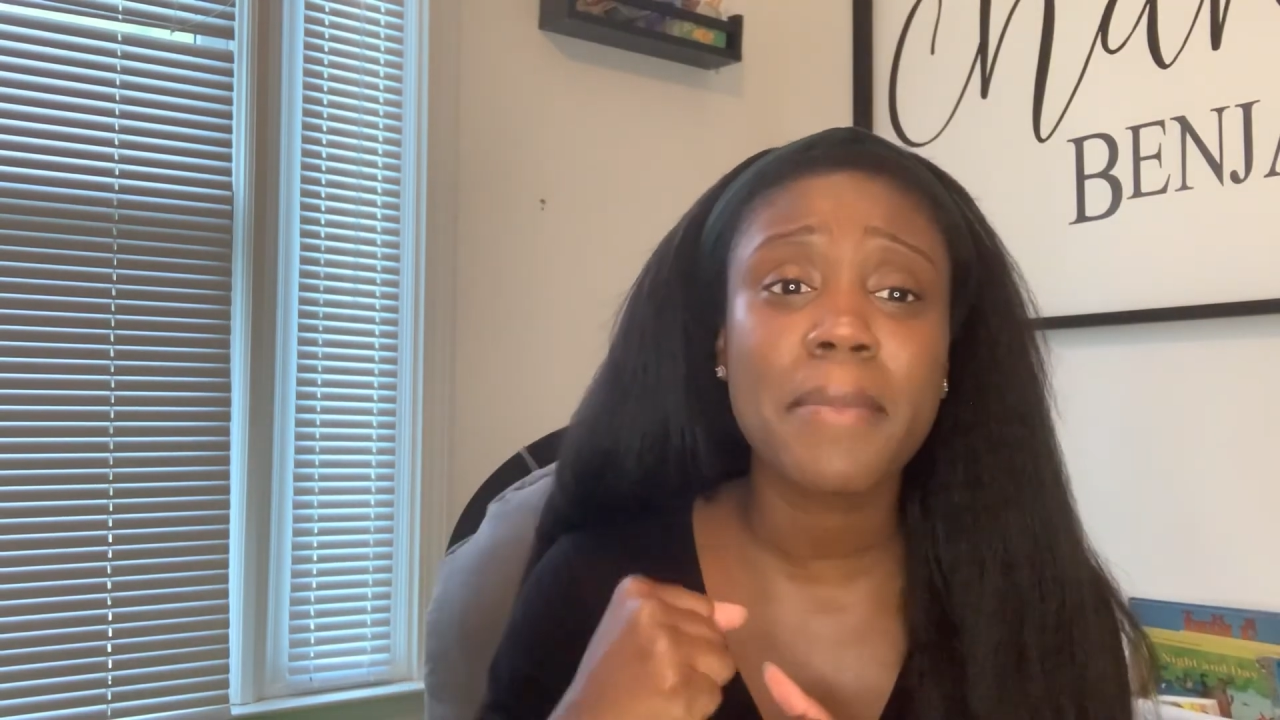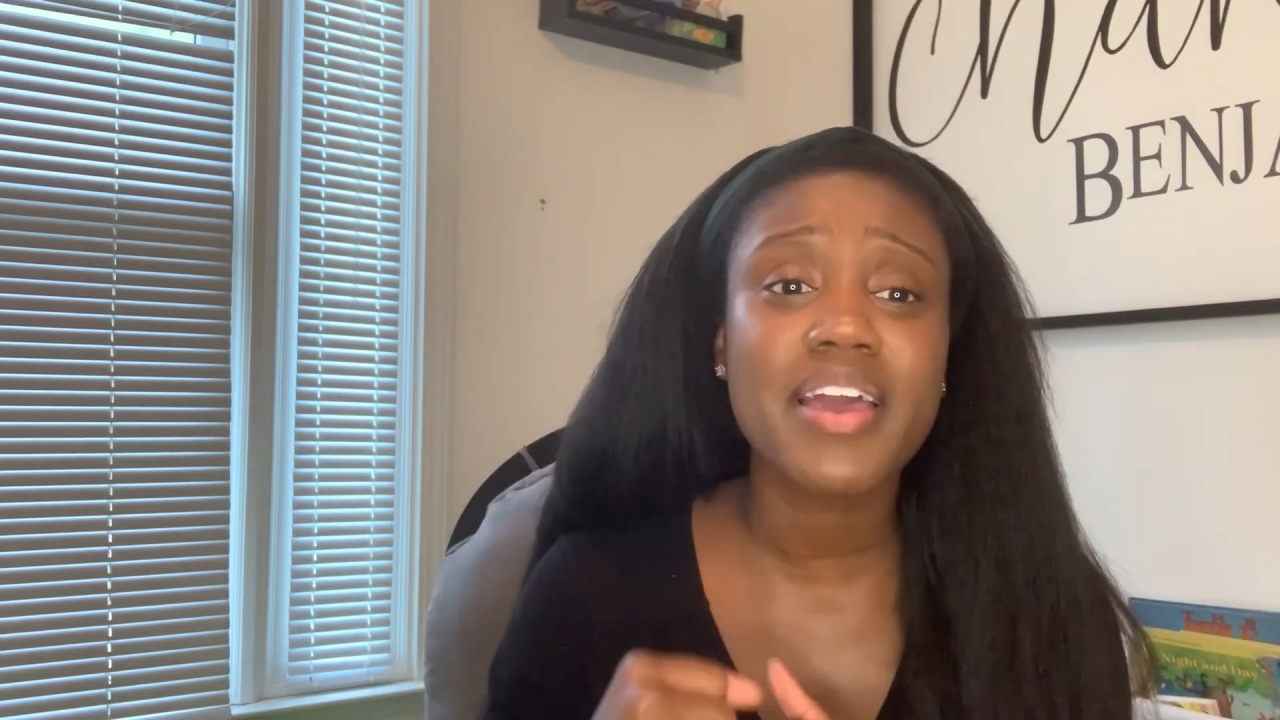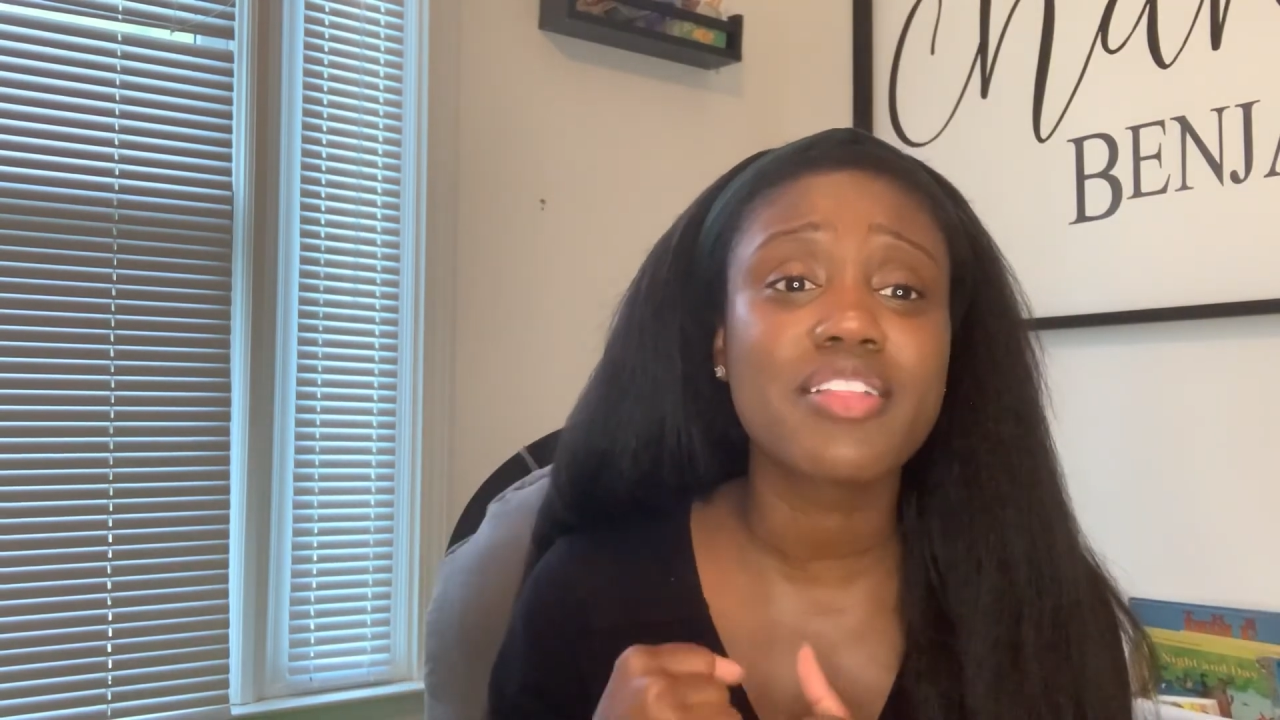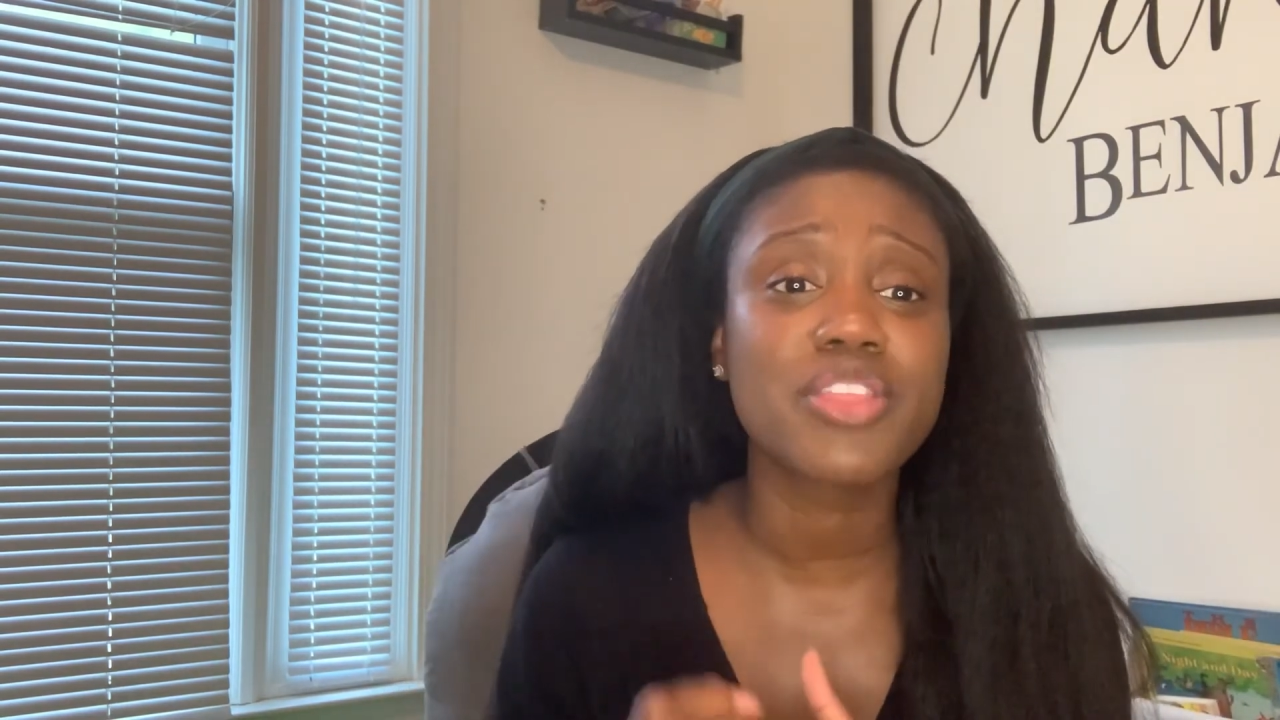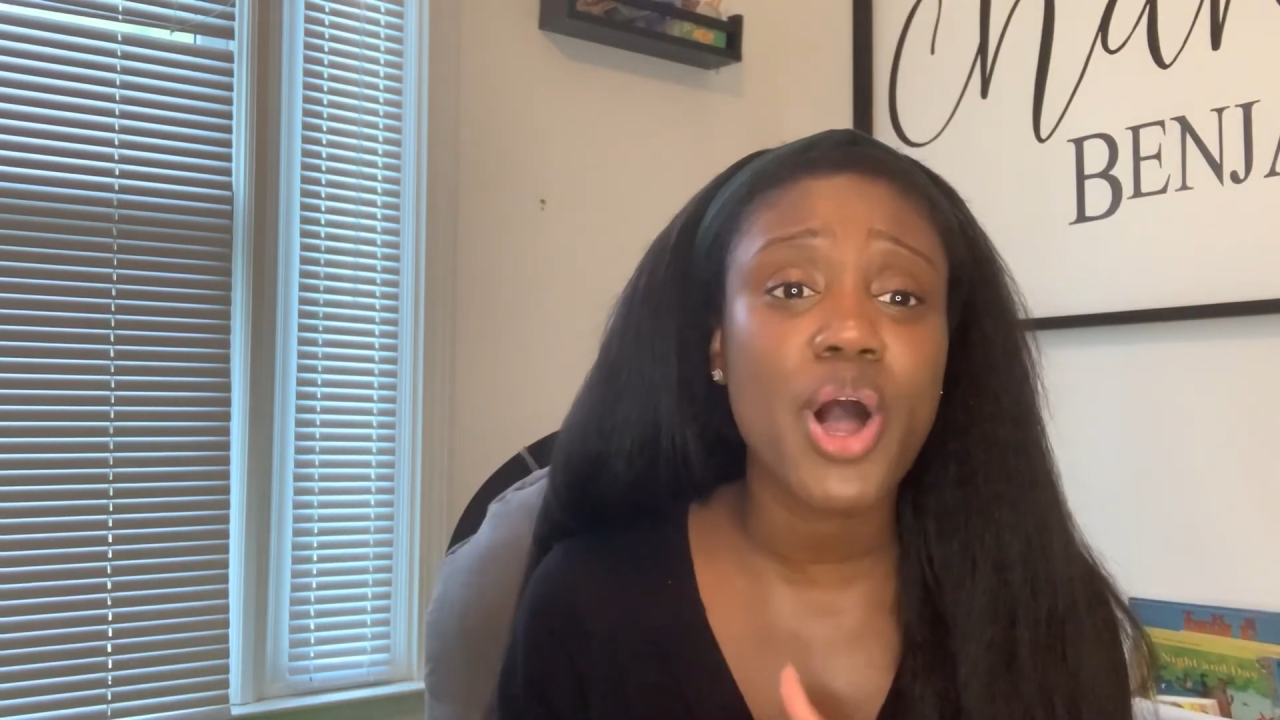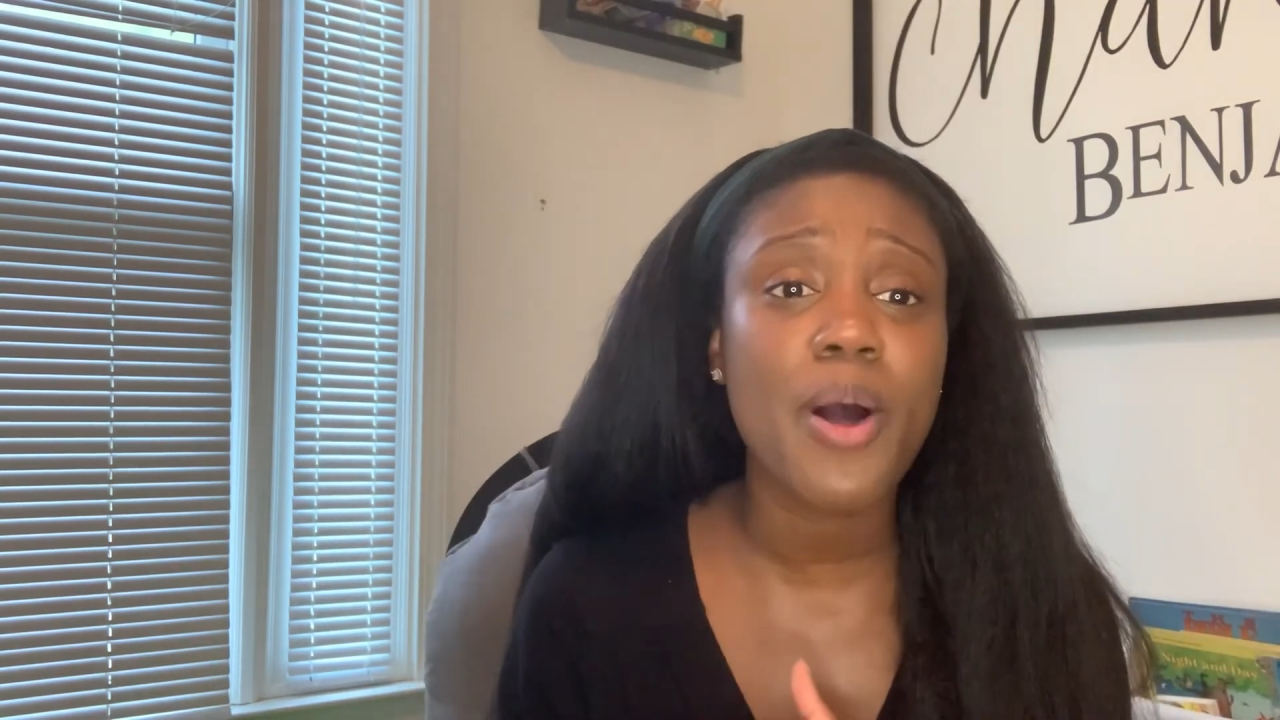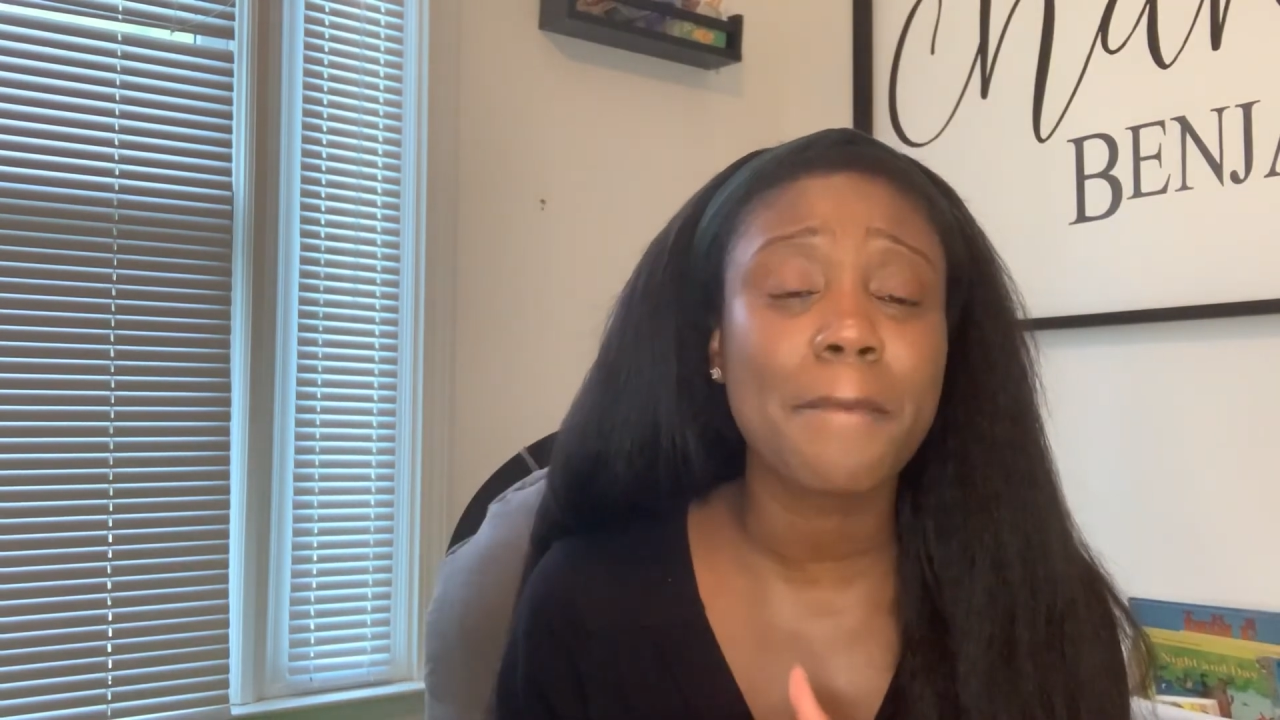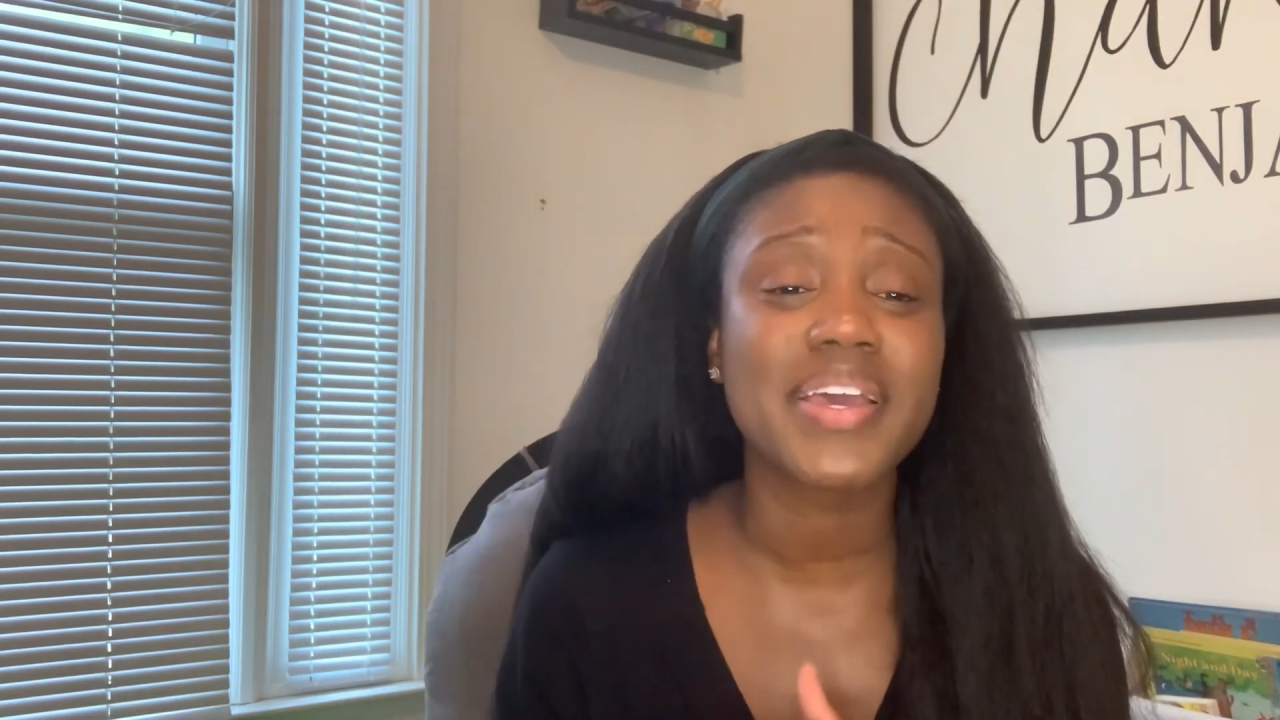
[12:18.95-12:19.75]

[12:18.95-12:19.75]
me along,